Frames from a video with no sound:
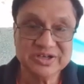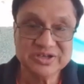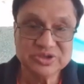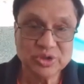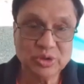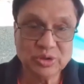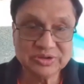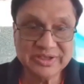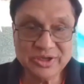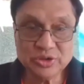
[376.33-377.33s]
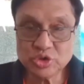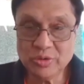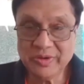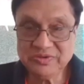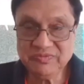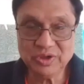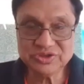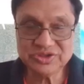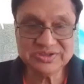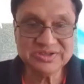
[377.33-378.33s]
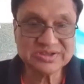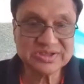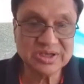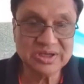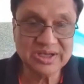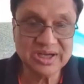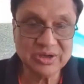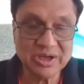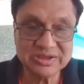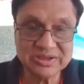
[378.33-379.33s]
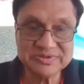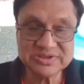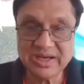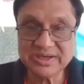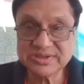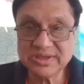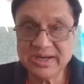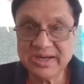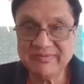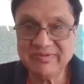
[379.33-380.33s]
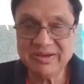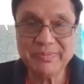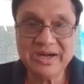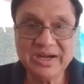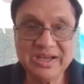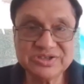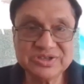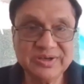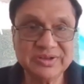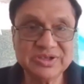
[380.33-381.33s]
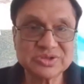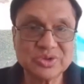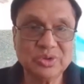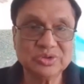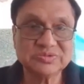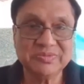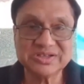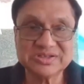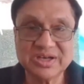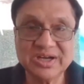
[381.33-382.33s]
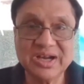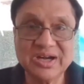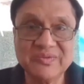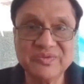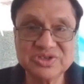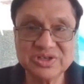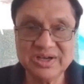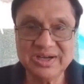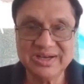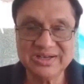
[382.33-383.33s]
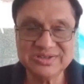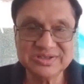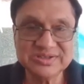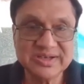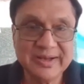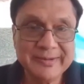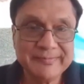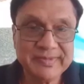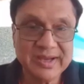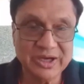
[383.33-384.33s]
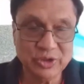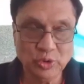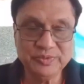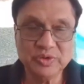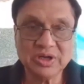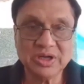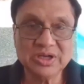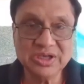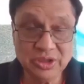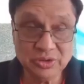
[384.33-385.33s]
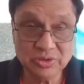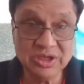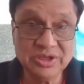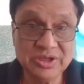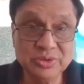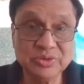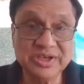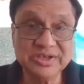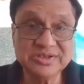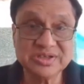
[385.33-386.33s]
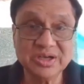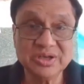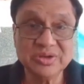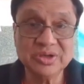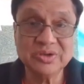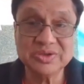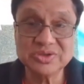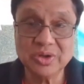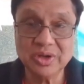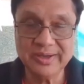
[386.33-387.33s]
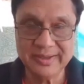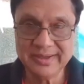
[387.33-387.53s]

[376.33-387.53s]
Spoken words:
So thank you so much for watching this third algorithm selection and development lecture and this course Master in Artificial Intelligence. I hope you're continuing to learn new things, continuing to enjoy.